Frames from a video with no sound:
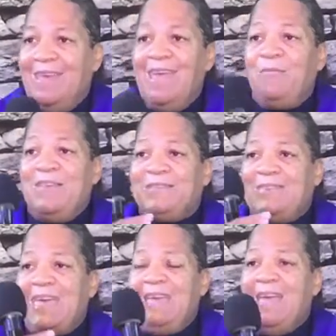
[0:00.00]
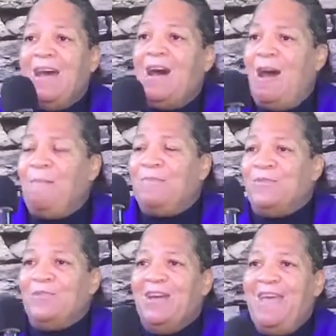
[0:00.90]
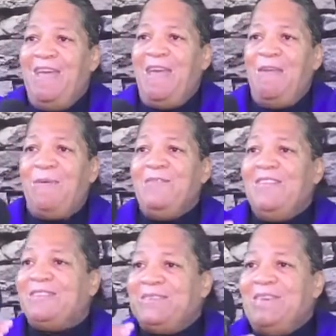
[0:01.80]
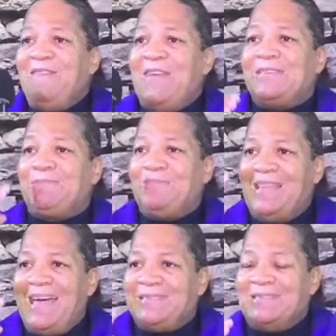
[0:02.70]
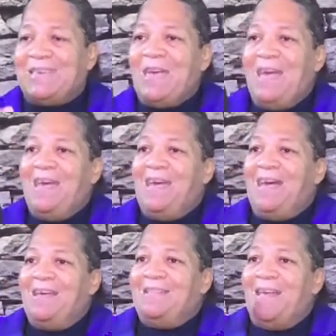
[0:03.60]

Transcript: if we stay humble, if, we receive his blessing. Yes.